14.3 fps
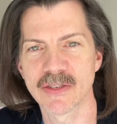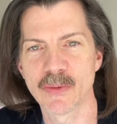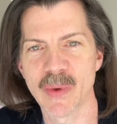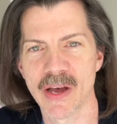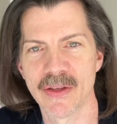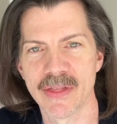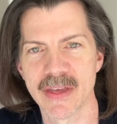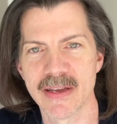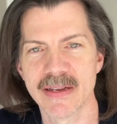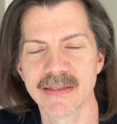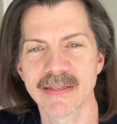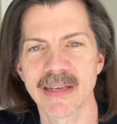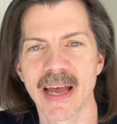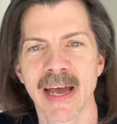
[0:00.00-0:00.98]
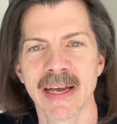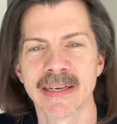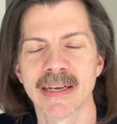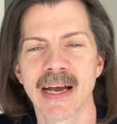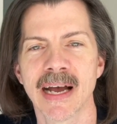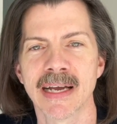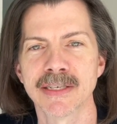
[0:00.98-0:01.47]
about this,
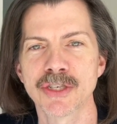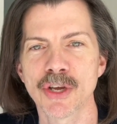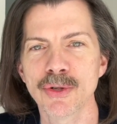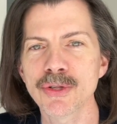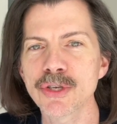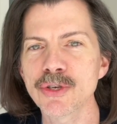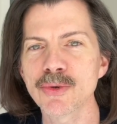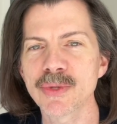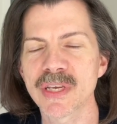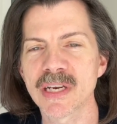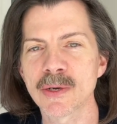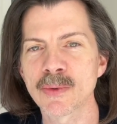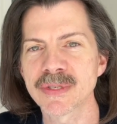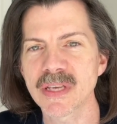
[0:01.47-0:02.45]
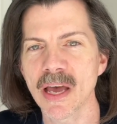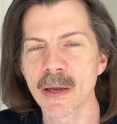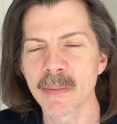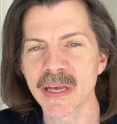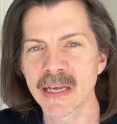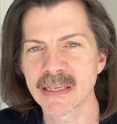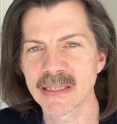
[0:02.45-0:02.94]
and I told you that it was
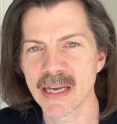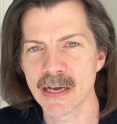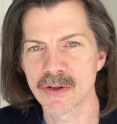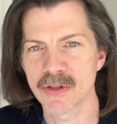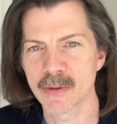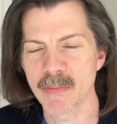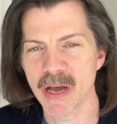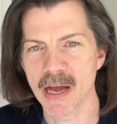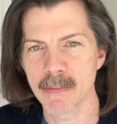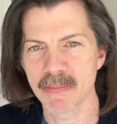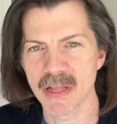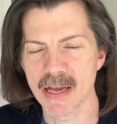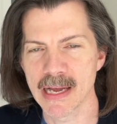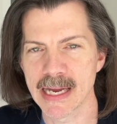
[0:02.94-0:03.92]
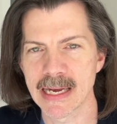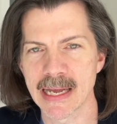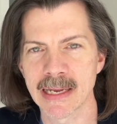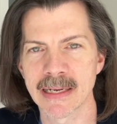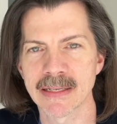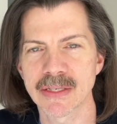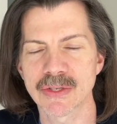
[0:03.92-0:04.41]
coming down the pipeline,
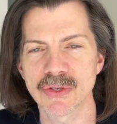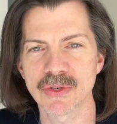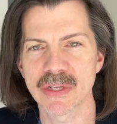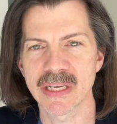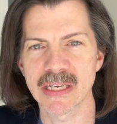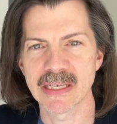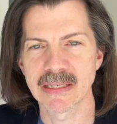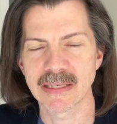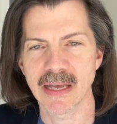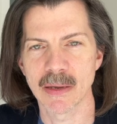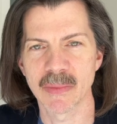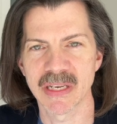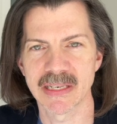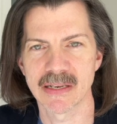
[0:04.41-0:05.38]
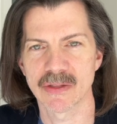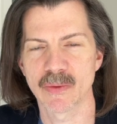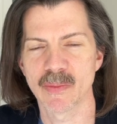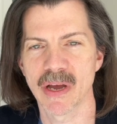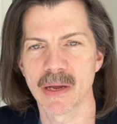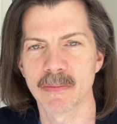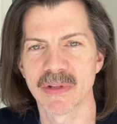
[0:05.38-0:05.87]
and it certainly is coming down the
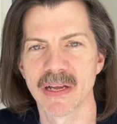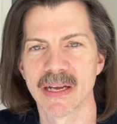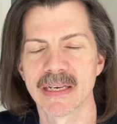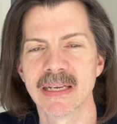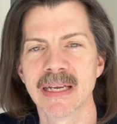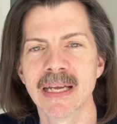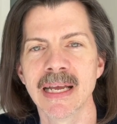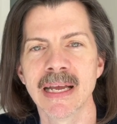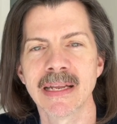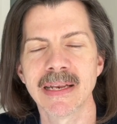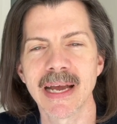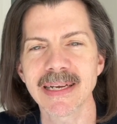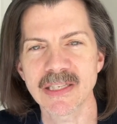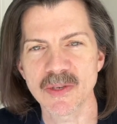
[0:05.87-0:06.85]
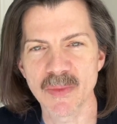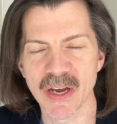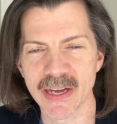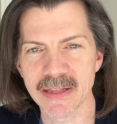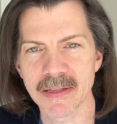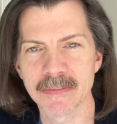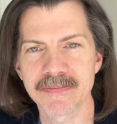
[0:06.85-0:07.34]
pipeline. Next
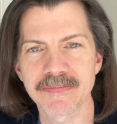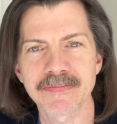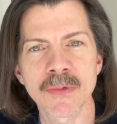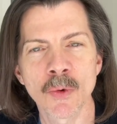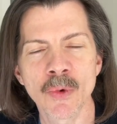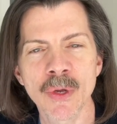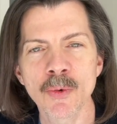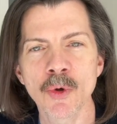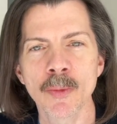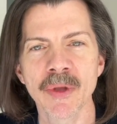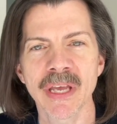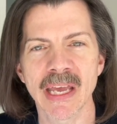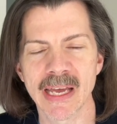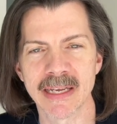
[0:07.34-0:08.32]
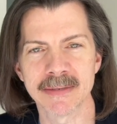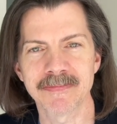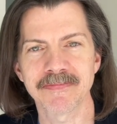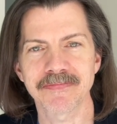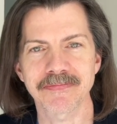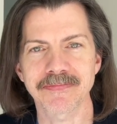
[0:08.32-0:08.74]
month, we will begin